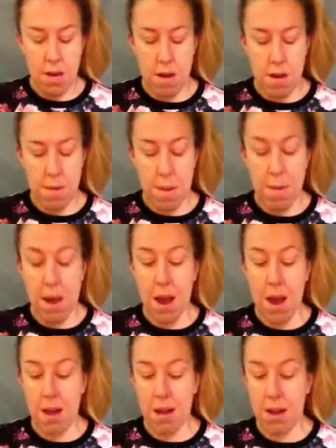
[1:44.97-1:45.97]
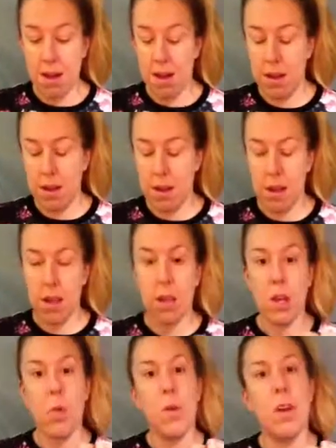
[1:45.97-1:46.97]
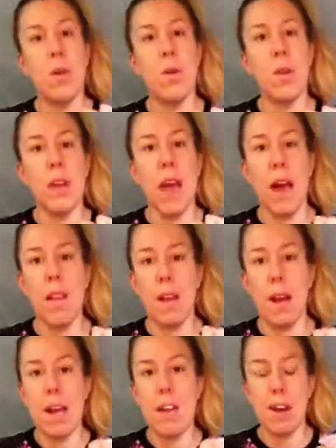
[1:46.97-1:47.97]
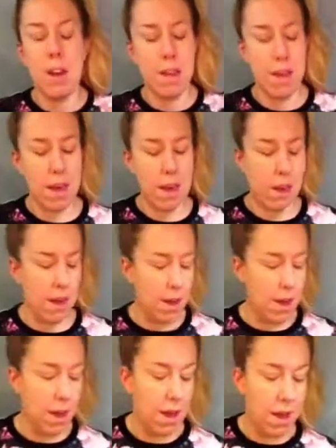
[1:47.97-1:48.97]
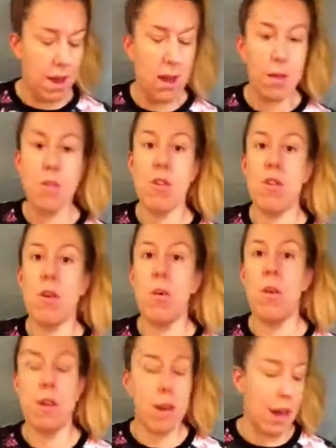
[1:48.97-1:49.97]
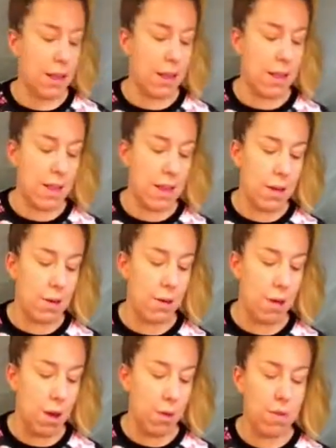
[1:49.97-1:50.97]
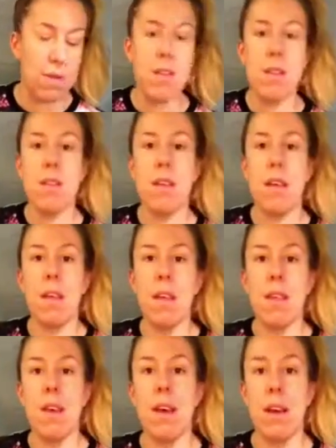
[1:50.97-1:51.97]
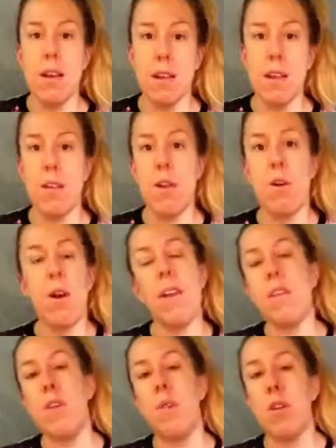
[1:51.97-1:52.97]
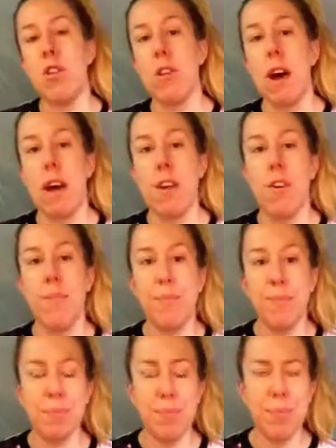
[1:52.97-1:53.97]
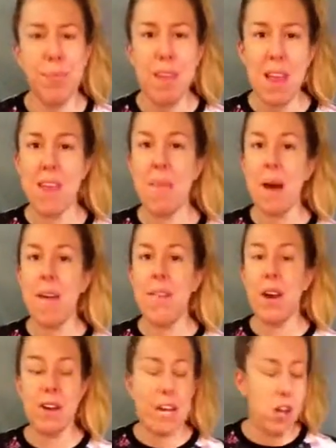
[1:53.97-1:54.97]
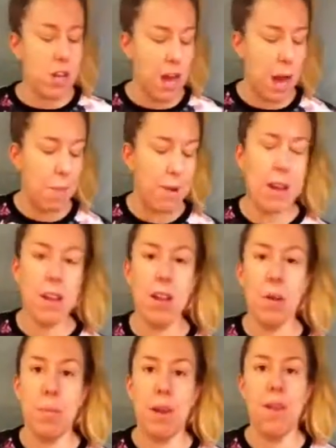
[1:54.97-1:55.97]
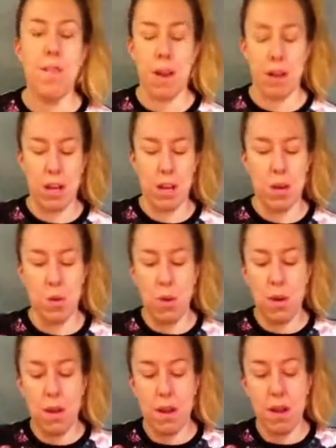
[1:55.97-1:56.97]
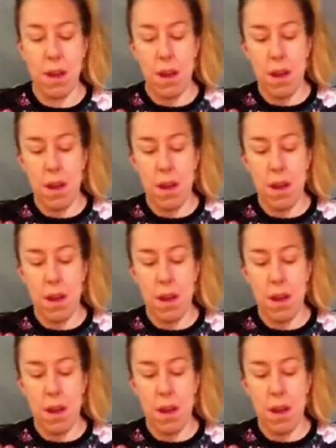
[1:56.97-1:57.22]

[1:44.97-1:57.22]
I'm not going to really highlight or anything. I'm just going to kind of conceal. So since this is already so much lighter than my foundation, I'll put a little bit of foundation with it.